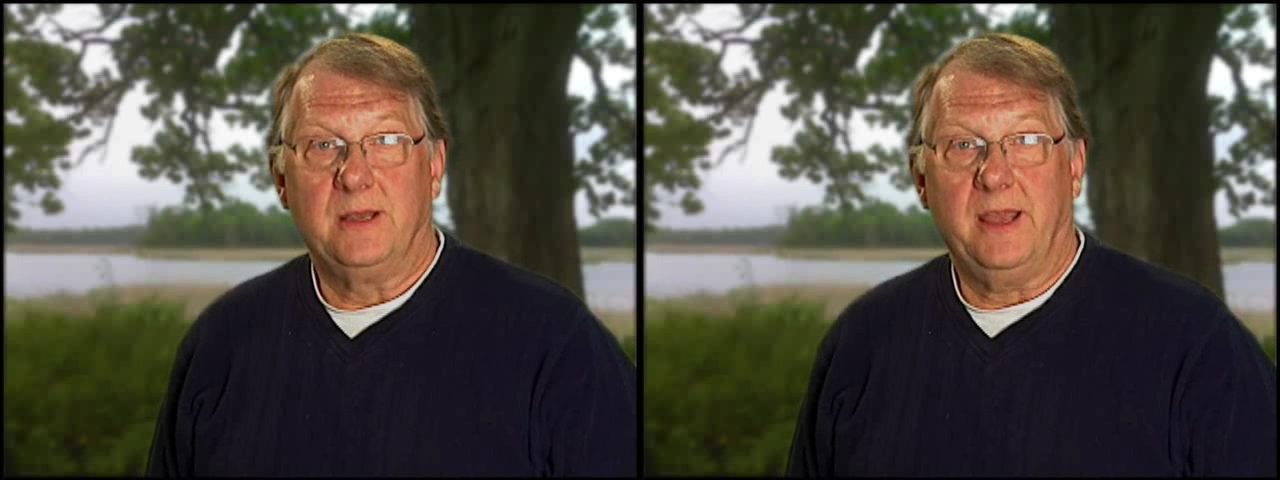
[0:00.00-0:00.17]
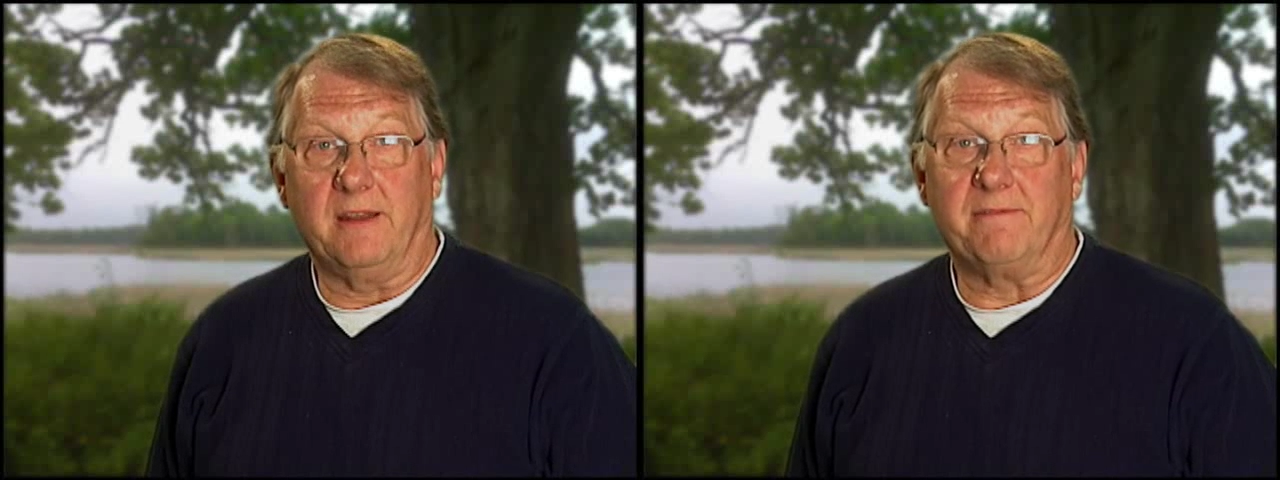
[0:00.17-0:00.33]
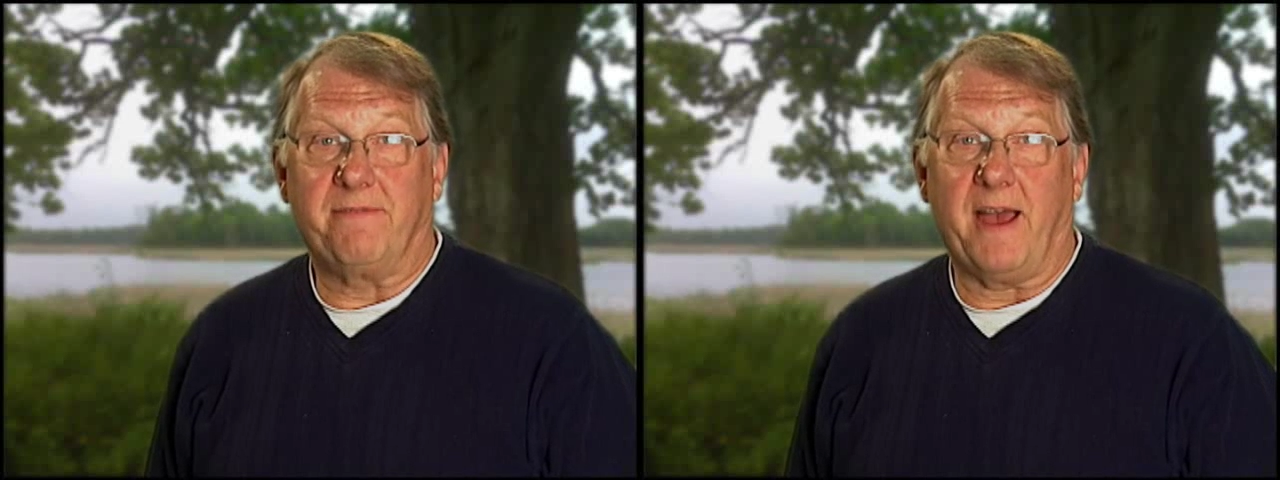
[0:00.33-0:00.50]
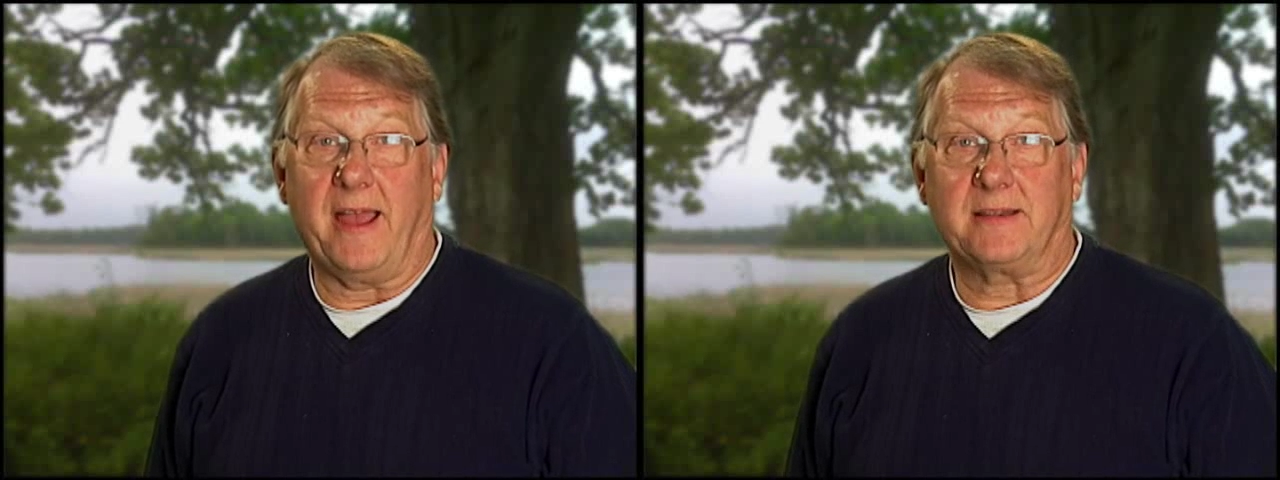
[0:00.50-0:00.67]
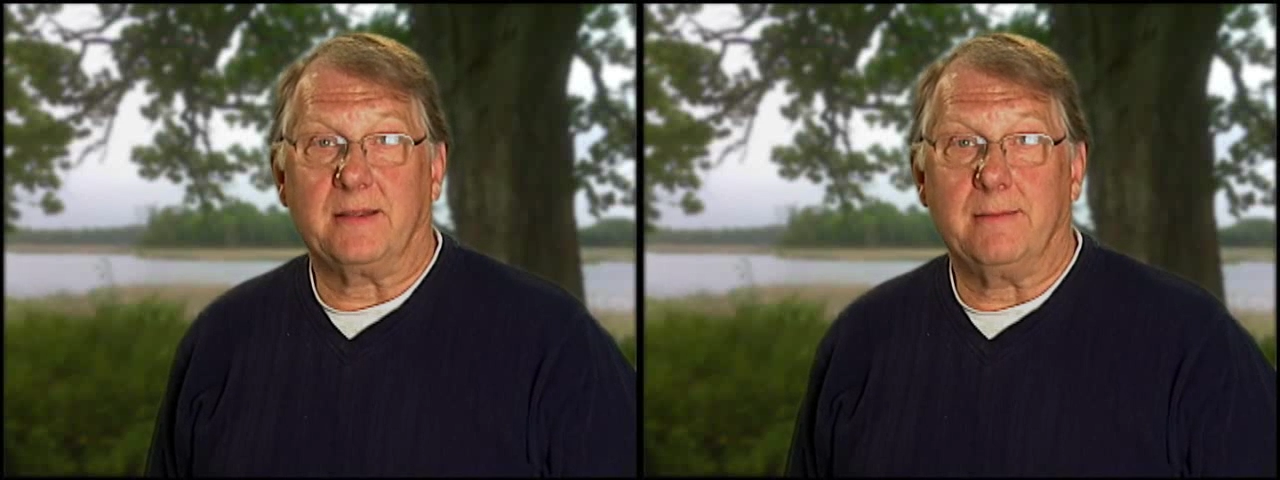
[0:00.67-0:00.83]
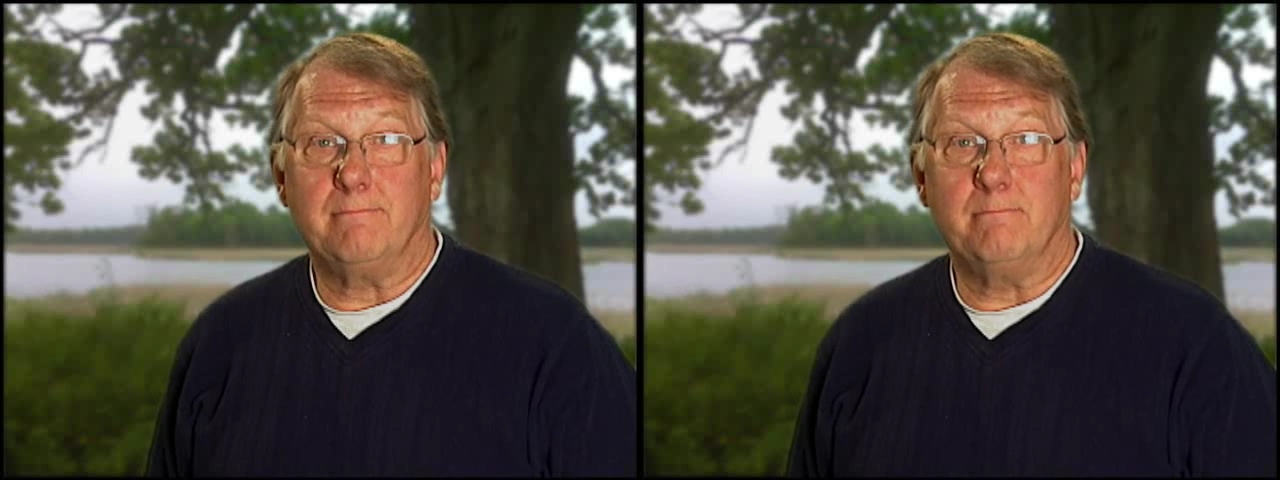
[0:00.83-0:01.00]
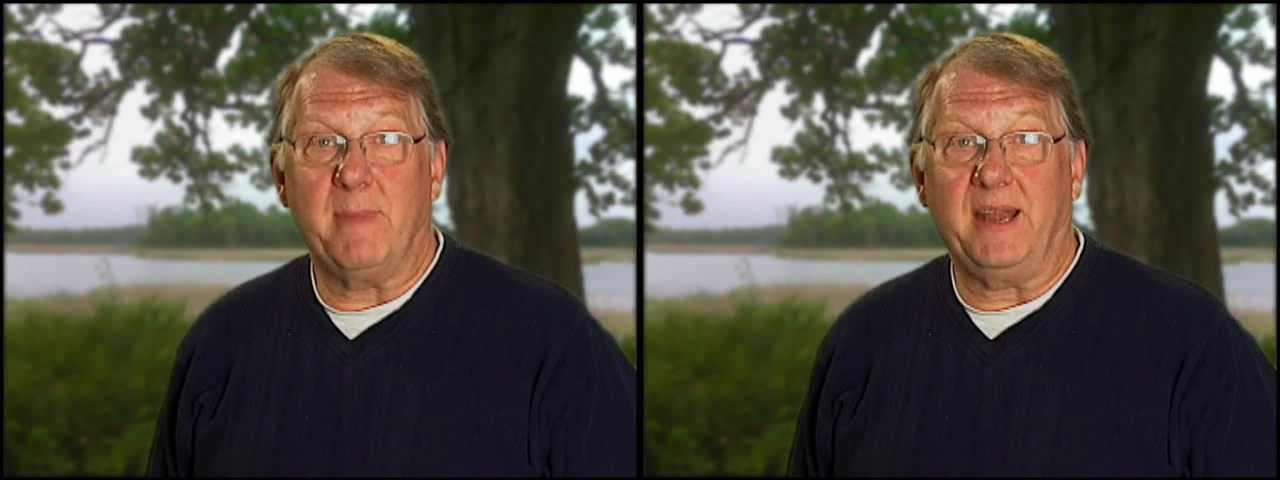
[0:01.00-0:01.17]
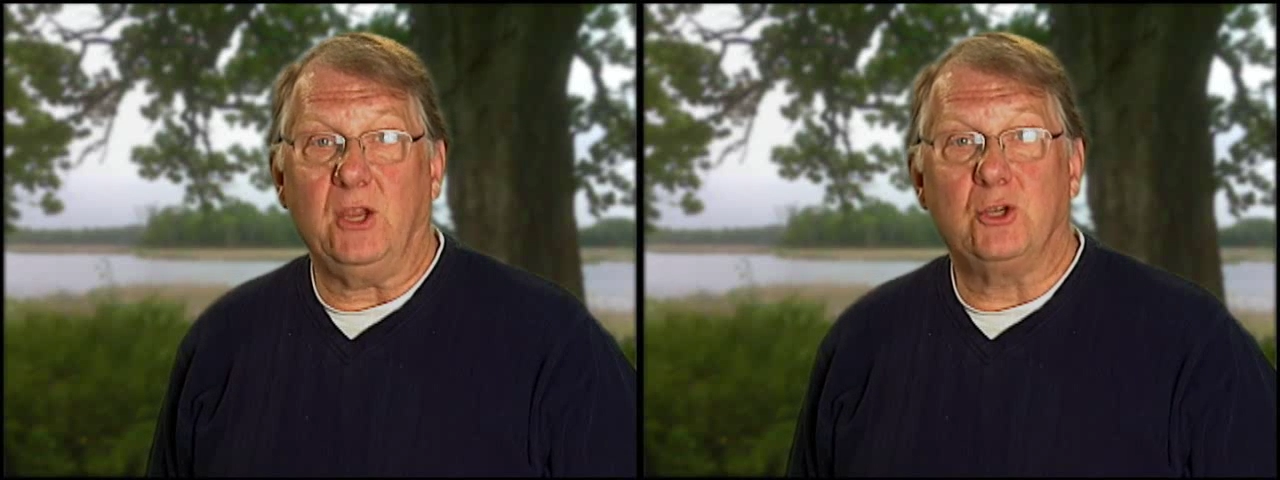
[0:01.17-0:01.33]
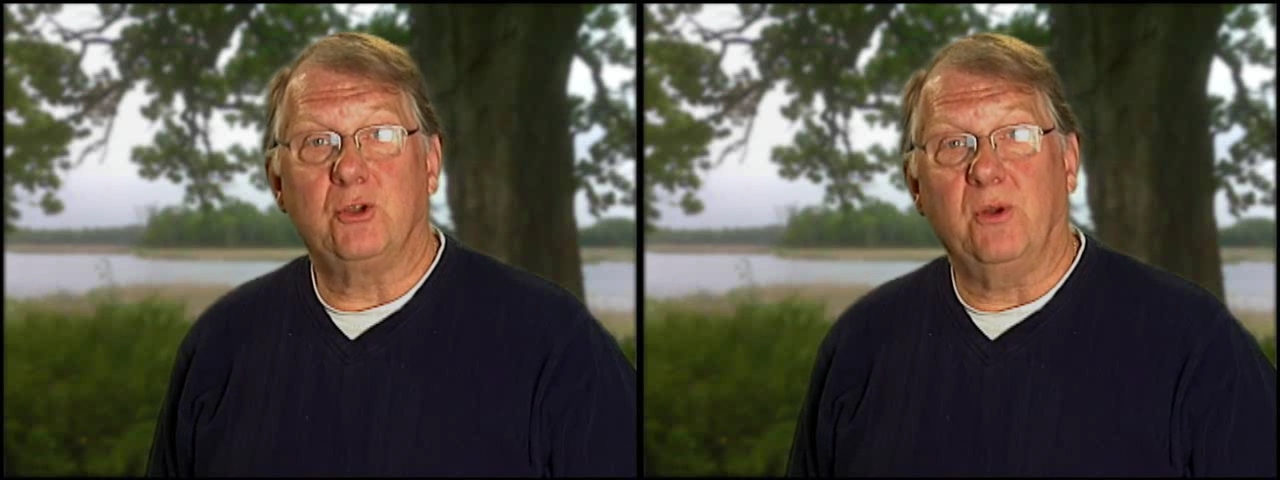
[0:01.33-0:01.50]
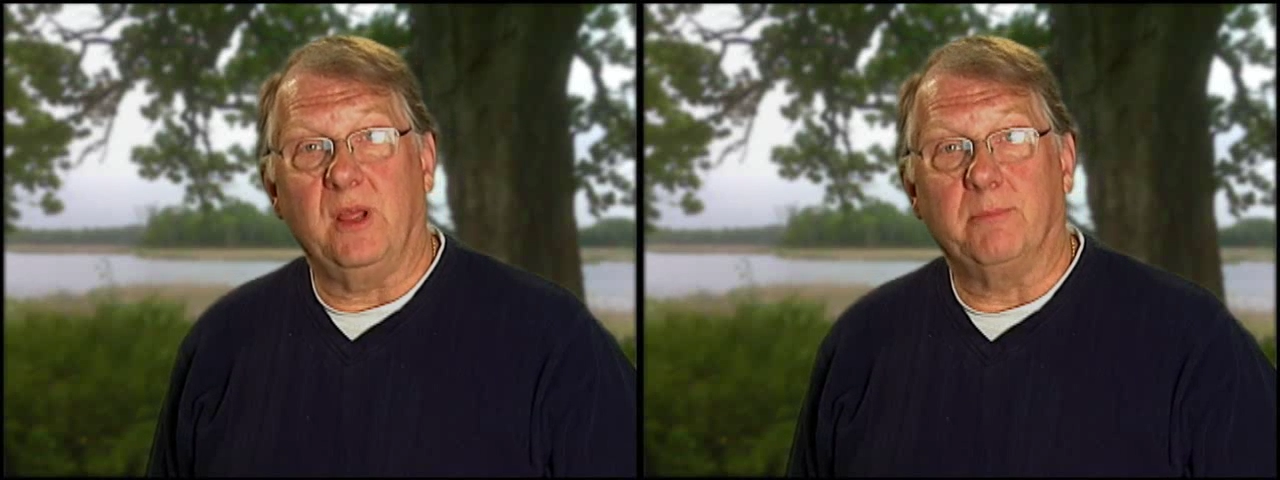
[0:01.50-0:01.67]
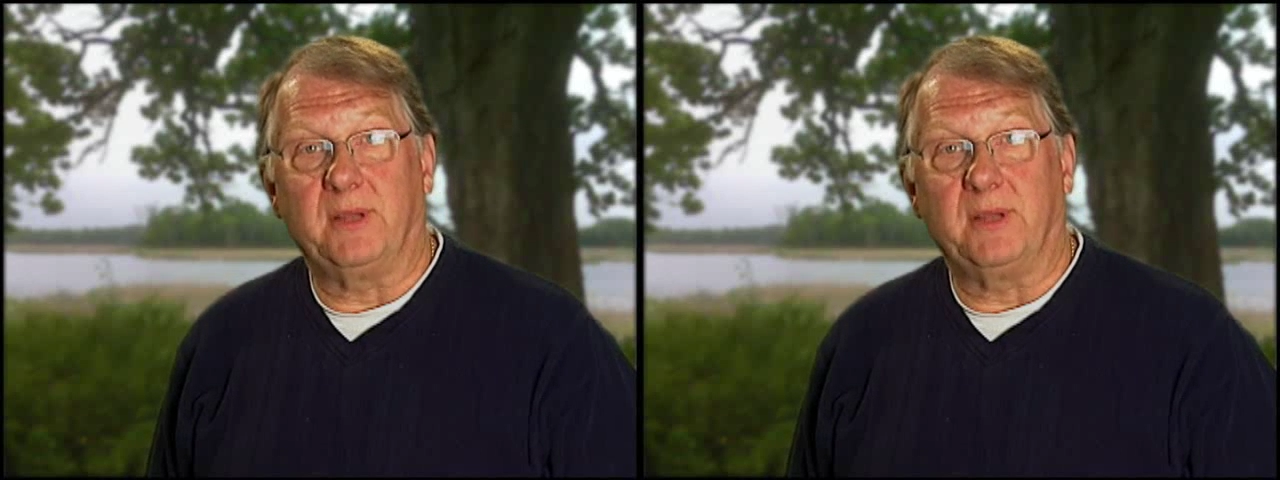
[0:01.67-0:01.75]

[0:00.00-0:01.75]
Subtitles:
In fact, many shooting